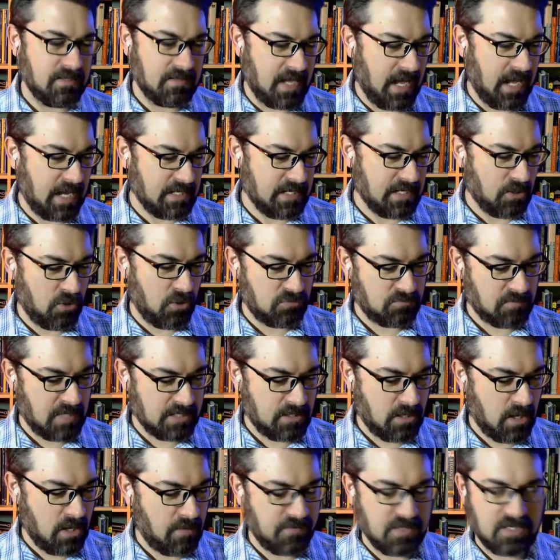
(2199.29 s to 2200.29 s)
I own
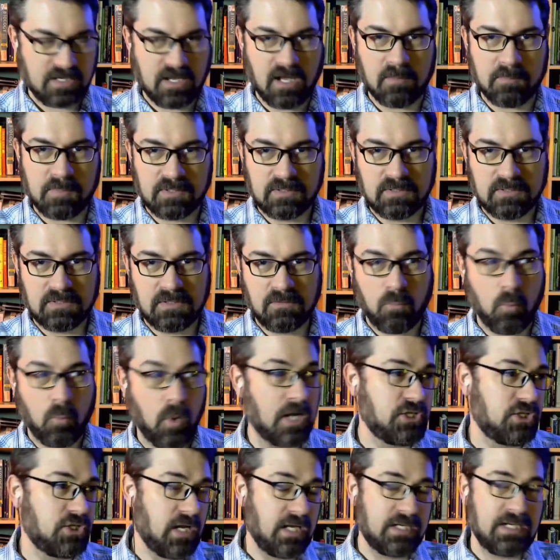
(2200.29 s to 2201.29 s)
my coffee cup.
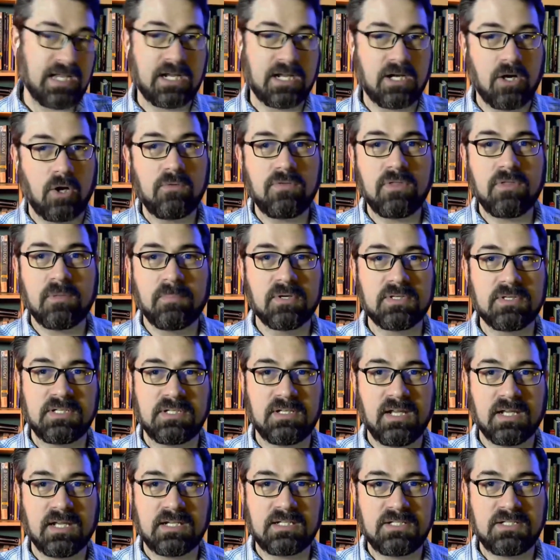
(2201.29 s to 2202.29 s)
Why should I not own the
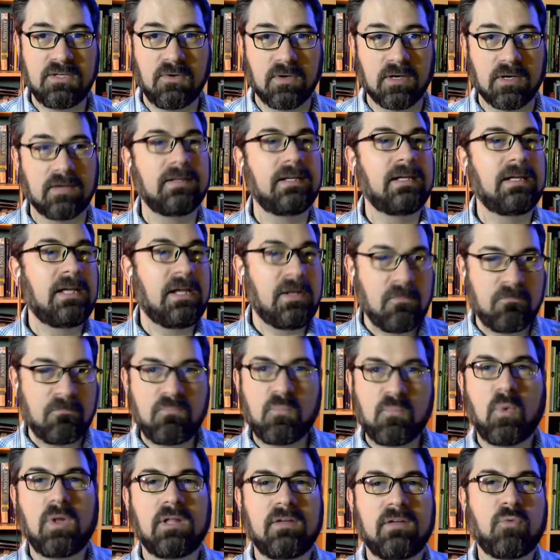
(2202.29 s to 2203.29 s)
person next door?
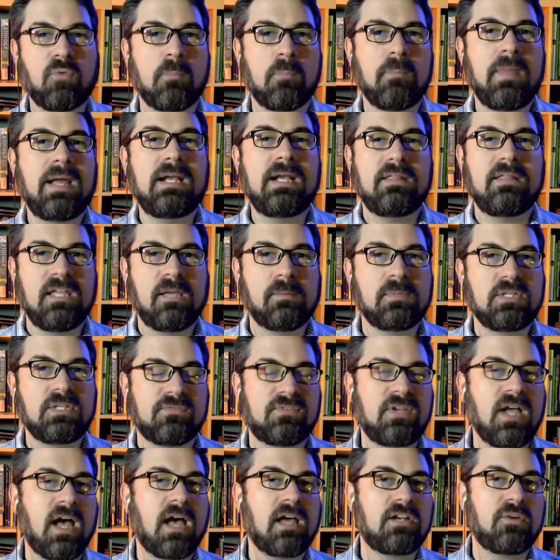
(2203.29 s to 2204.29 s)
Well, if we're made in the image
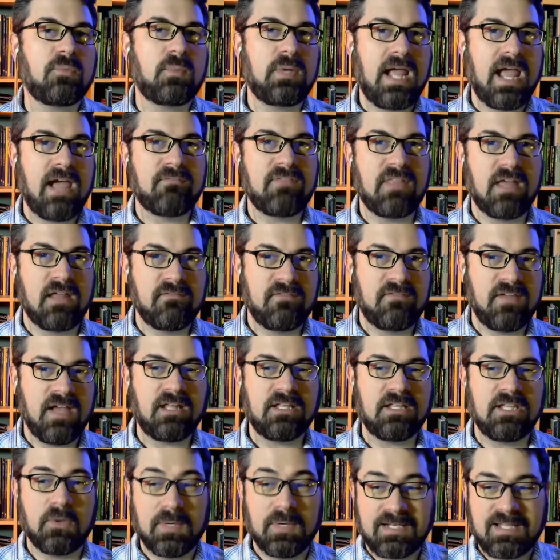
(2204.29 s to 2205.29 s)
of God and we have that
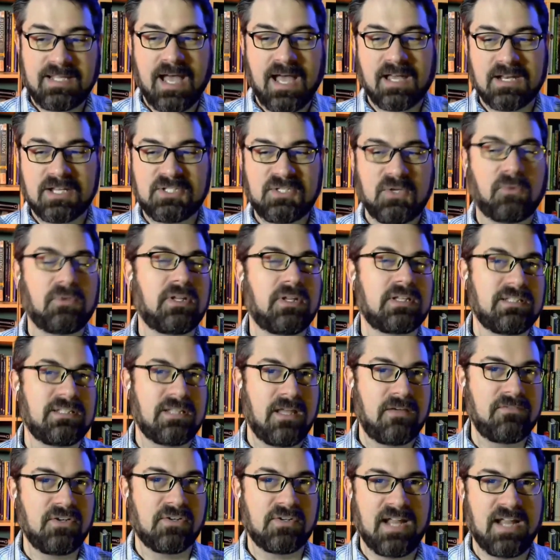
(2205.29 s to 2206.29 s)
value, and God has told us,
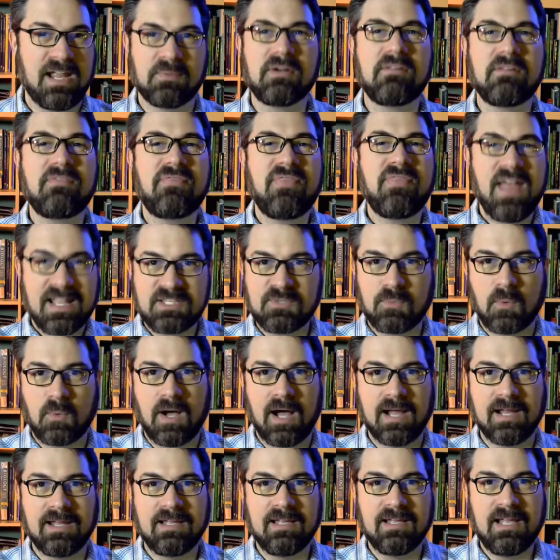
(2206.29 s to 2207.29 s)
love your neighbor, that's
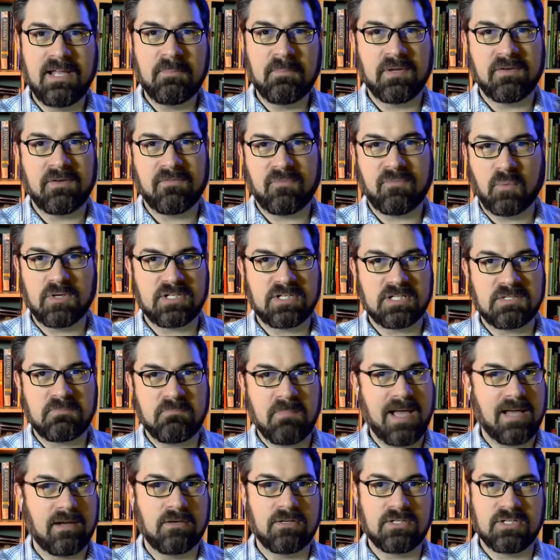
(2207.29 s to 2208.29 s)
why. But if we're just
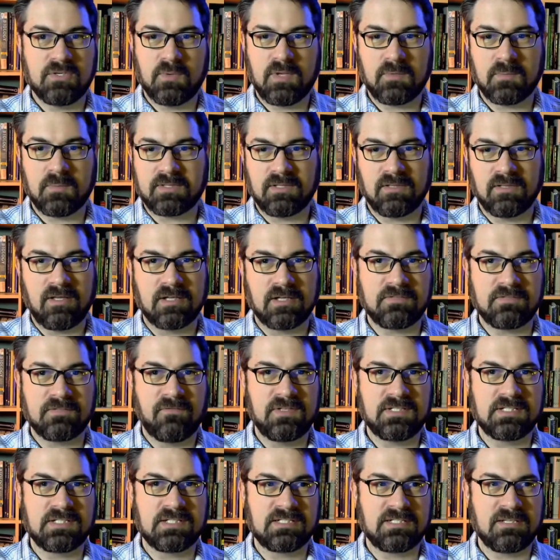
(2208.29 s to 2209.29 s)
matter doing what the laws of
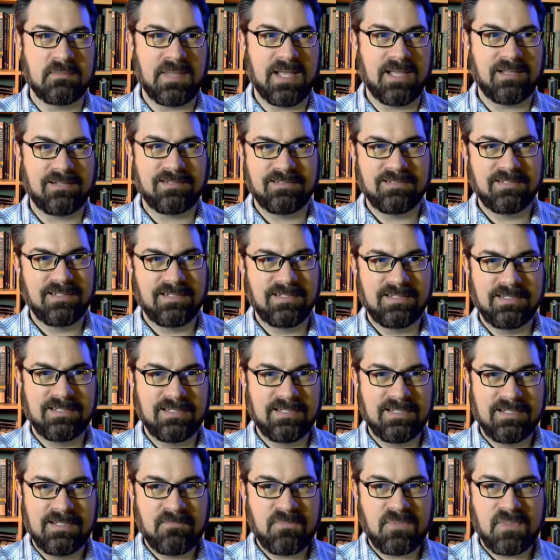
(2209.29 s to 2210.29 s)
physics demand,
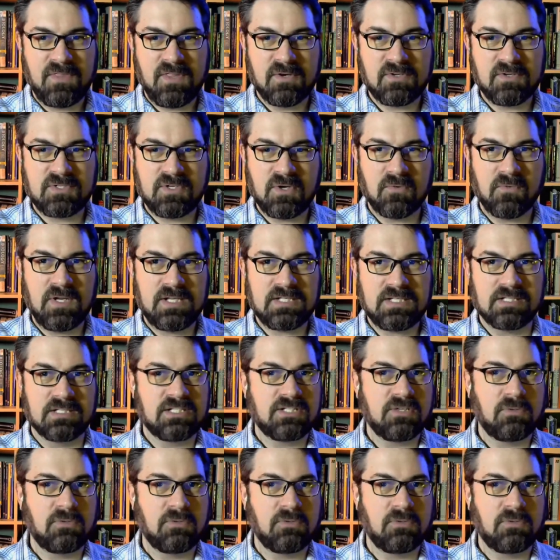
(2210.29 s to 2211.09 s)
there's no reason.